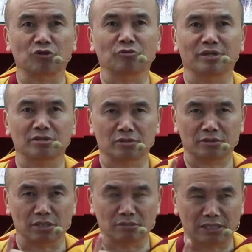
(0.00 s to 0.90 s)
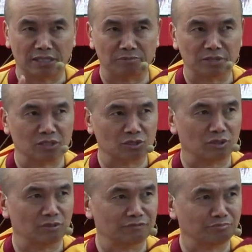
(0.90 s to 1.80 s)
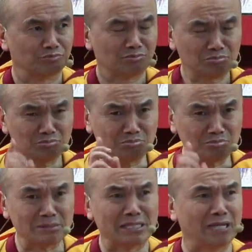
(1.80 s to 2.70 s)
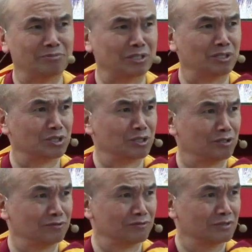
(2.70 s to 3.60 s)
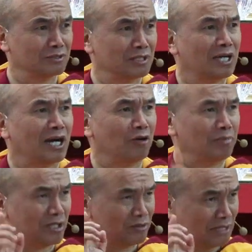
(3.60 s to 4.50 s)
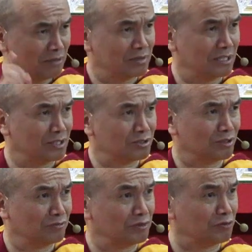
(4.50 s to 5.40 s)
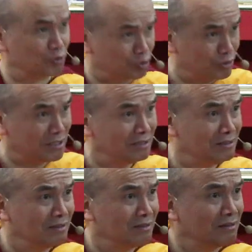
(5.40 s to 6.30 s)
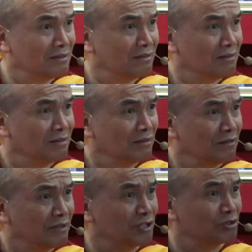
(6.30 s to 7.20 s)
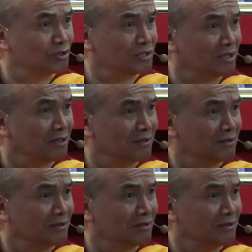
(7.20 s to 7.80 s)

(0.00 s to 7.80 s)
you meditating the emptiness of? Are you meditating the emptiness of the tree? Hey, Georgia,